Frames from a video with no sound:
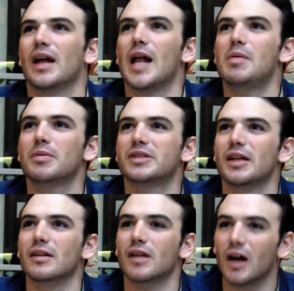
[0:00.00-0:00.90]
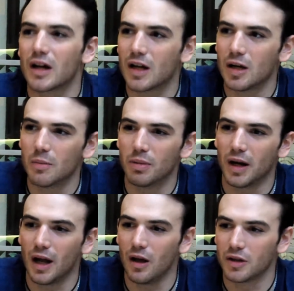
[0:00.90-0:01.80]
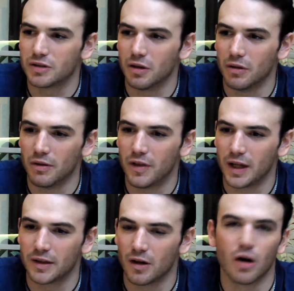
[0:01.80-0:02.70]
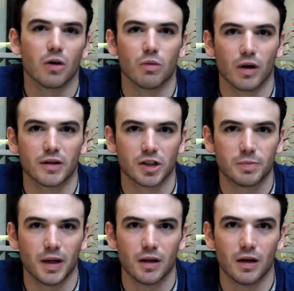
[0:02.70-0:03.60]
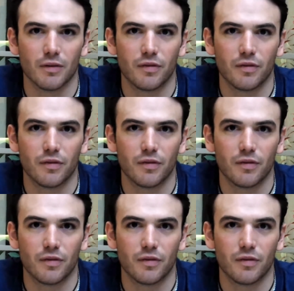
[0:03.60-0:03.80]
a lot of people say luck, but I also think that hard work does pay off.